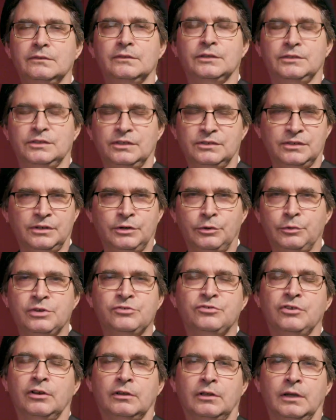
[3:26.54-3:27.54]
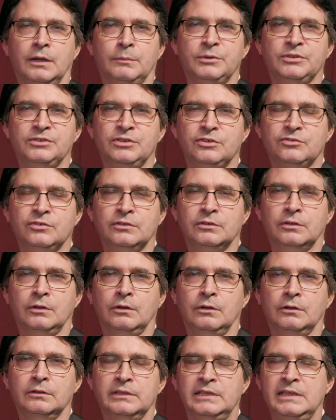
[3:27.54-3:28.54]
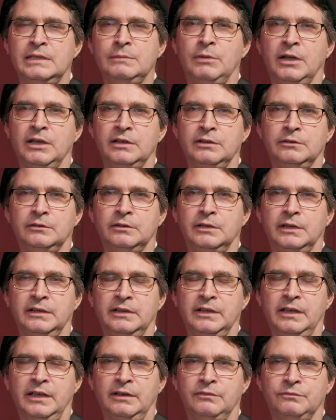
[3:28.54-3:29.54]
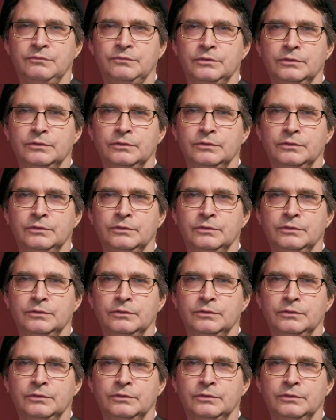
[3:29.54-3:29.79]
This is an original composition called E minor and F.